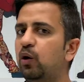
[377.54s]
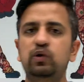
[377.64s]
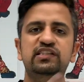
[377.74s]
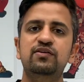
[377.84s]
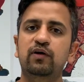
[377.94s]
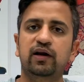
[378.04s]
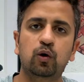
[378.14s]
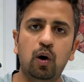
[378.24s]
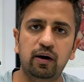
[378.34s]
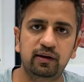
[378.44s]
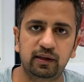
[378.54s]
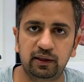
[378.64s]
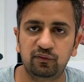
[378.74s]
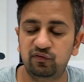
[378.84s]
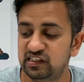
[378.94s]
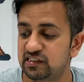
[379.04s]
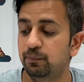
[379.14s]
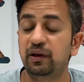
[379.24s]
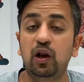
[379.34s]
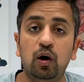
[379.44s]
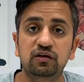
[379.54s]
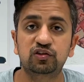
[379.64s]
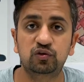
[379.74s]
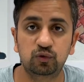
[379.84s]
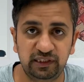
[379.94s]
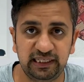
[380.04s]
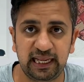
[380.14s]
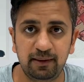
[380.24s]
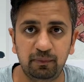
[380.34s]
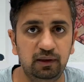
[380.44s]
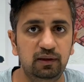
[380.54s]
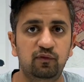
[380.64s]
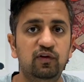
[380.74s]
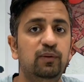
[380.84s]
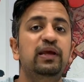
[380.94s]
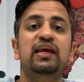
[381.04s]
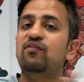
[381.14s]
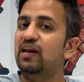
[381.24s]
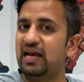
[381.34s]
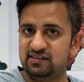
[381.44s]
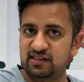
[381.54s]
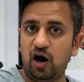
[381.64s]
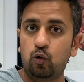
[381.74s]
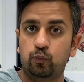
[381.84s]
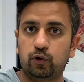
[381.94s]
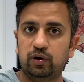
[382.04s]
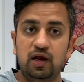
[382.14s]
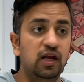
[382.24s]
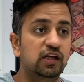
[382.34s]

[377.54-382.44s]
whichever record which belongs to the table will be given as the output.